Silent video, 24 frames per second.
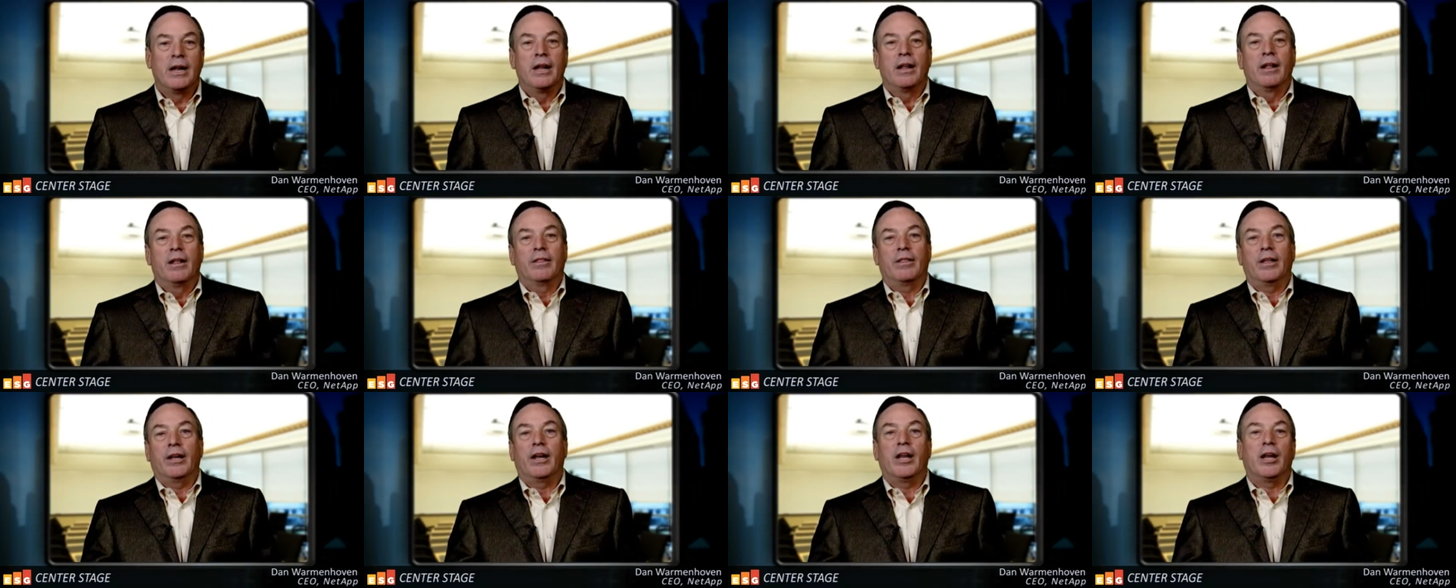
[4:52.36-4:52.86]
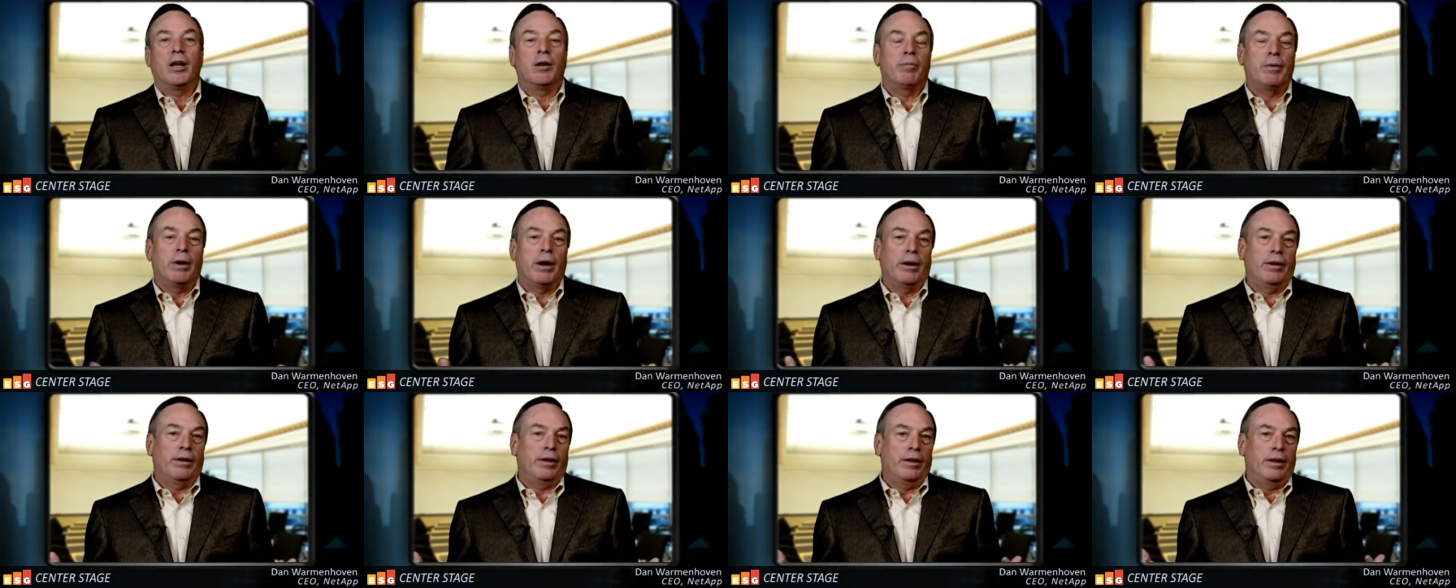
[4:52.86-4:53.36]
thinking
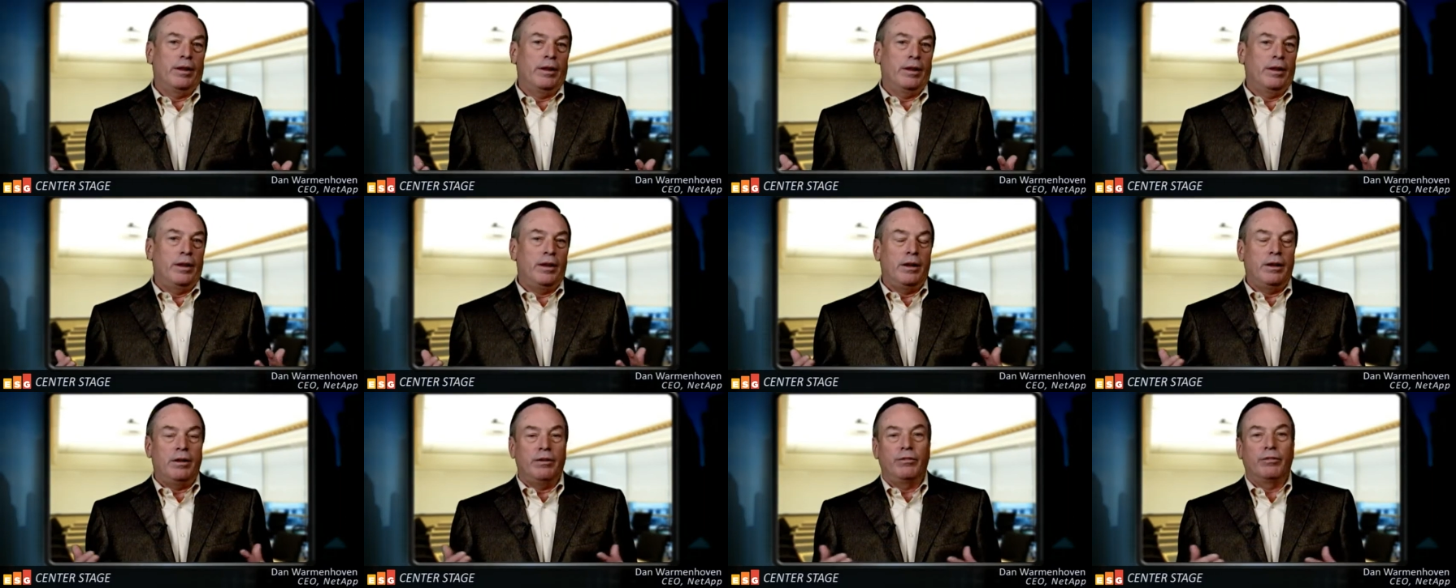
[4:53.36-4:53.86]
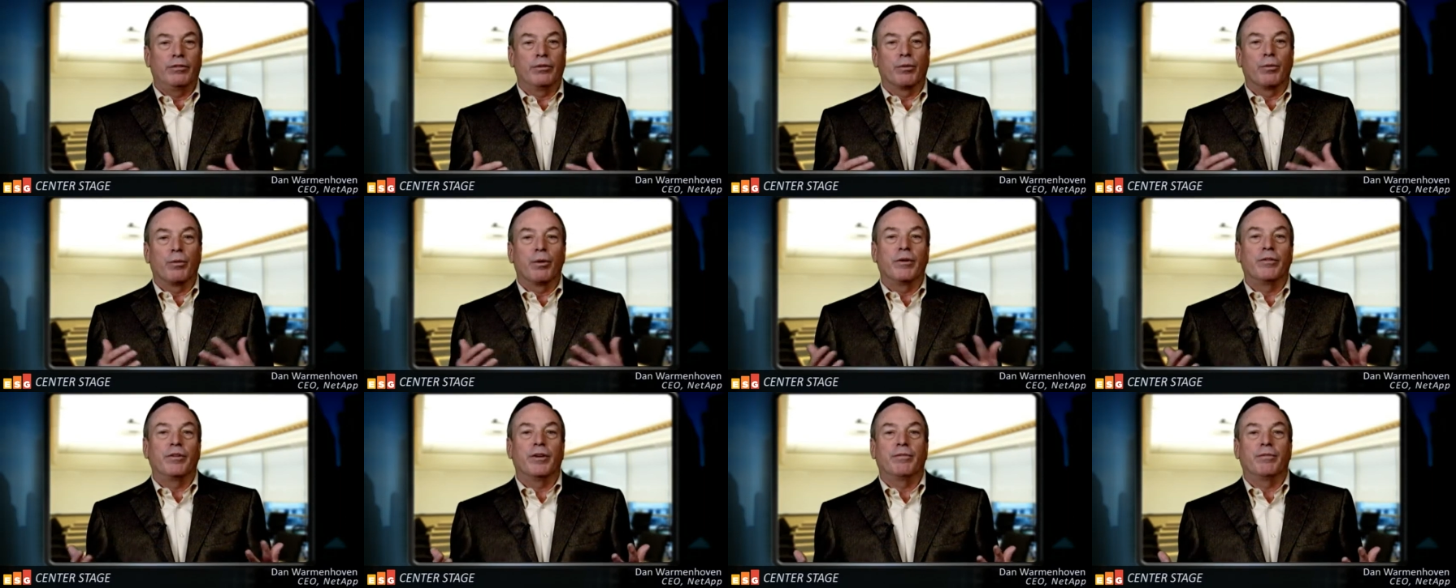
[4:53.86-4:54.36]
about the
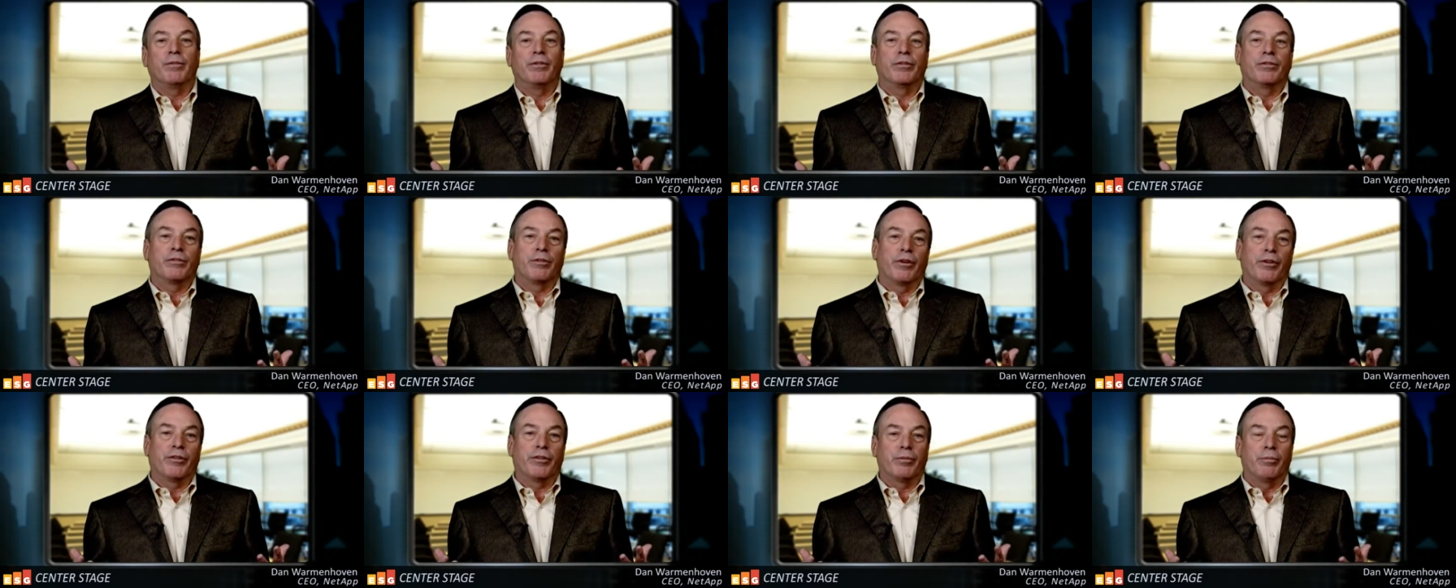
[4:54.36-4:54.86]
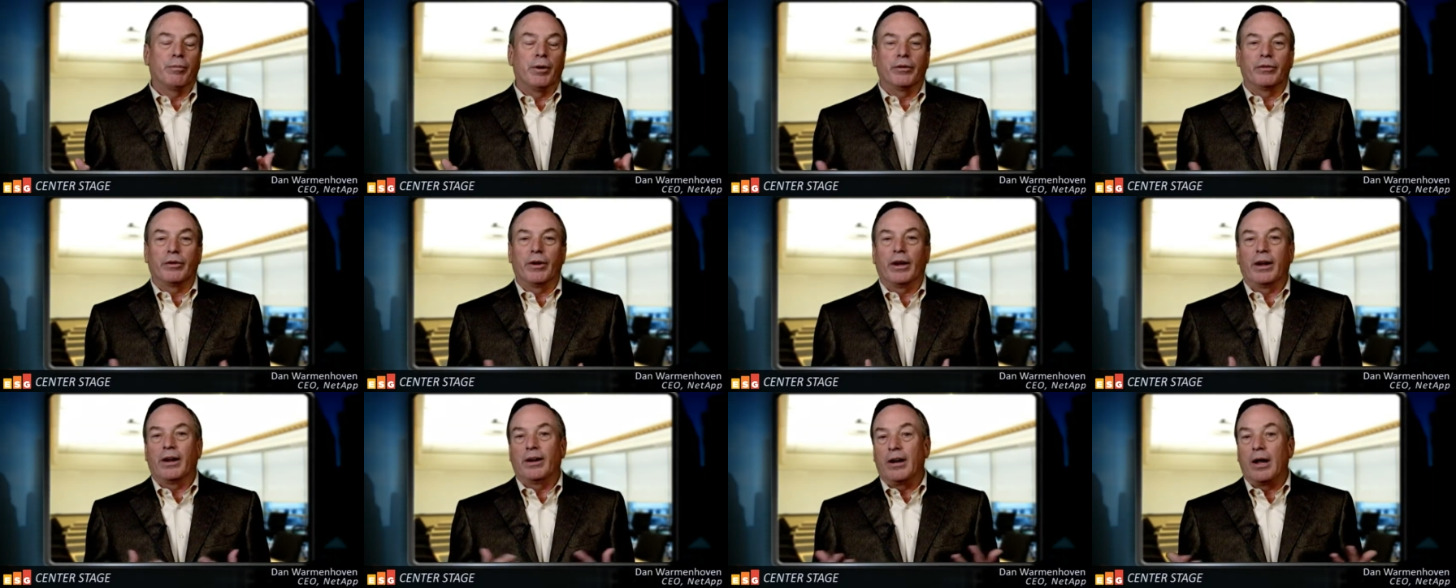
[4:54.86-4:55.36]
storage infrastructure much
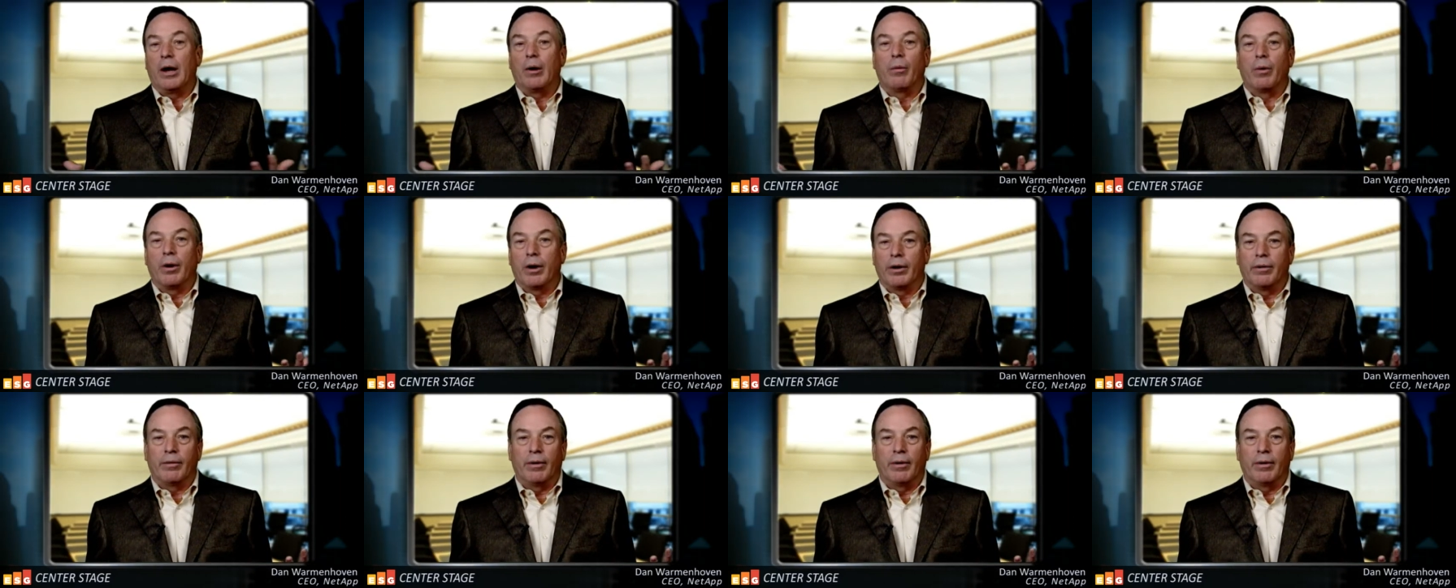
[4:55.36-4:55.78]
like a network,